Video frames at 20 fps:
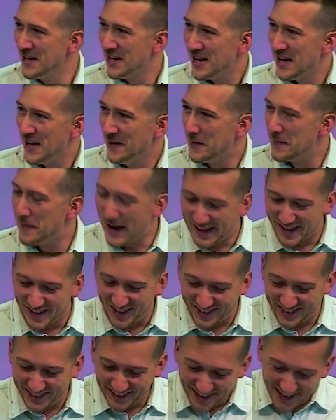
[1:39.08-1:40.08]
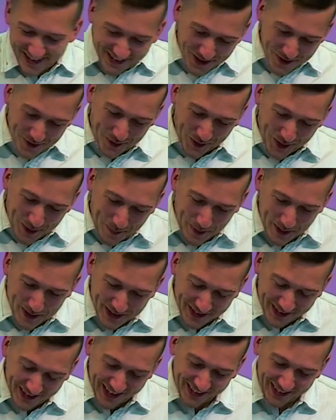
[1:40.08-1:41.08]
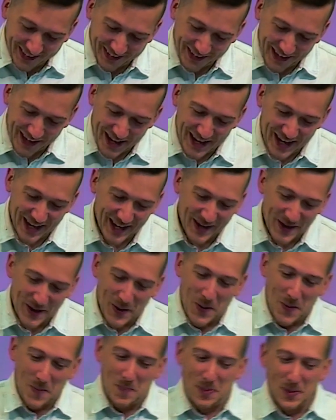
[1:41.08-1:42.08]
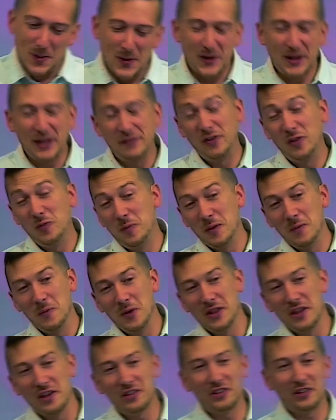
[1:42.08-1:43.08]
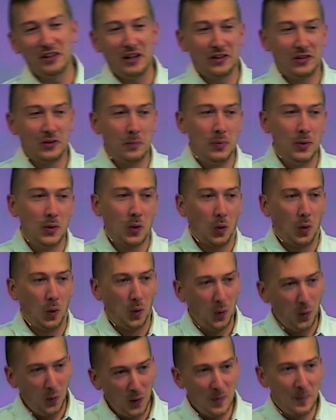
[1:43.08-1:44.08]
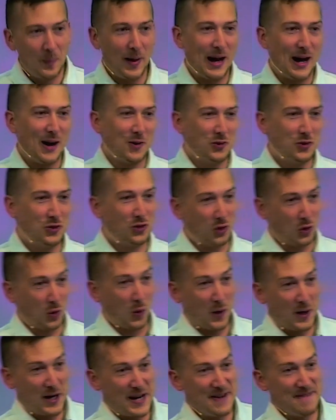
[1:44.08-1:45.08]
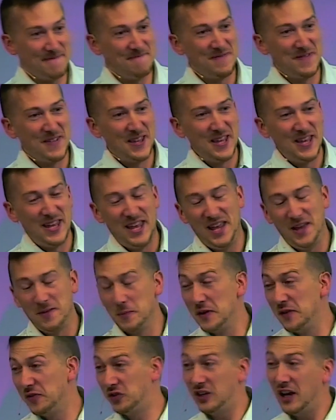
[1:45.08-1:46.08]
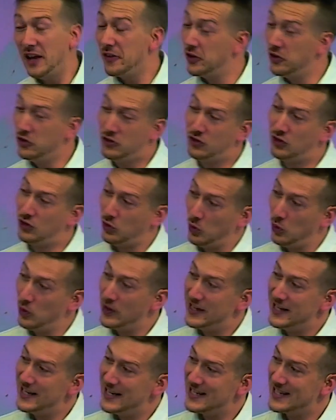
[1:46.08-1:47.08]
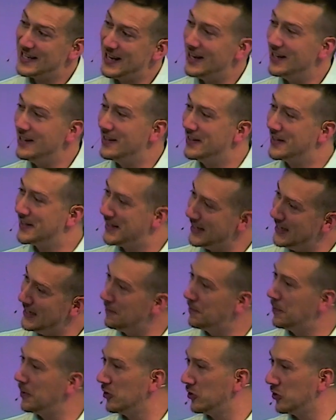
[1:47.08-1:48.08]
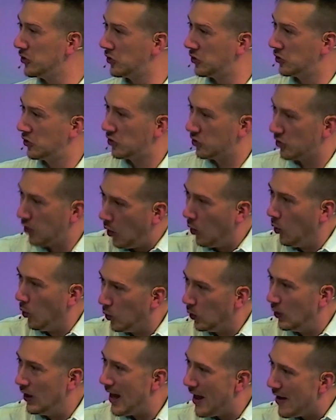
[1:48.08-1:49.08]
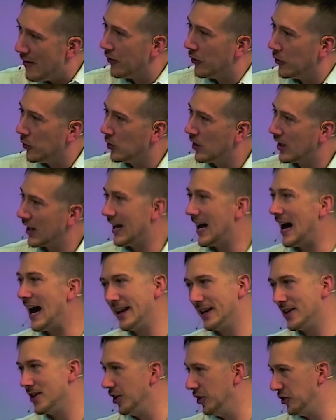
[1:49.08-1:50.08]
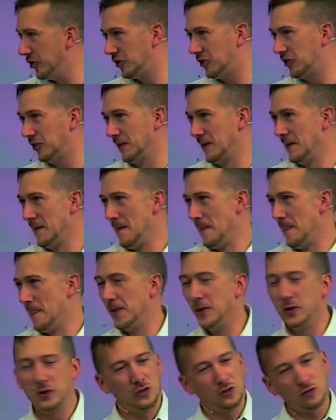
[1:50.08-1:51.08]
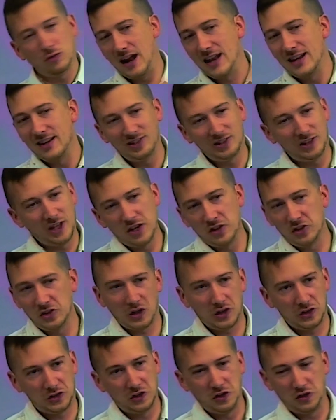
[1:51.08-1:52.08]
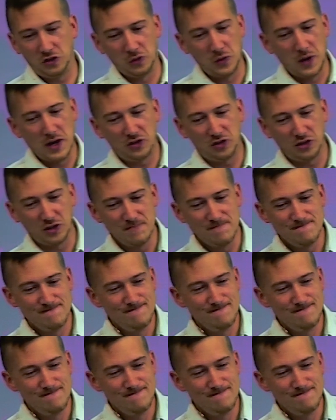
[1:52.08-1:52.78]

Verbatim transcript: We're back in our series in Philippians. This is a book, if you've been with us, it's a book all about joy. And we've said that joy is a deep, soul level gladness that transcends our situation.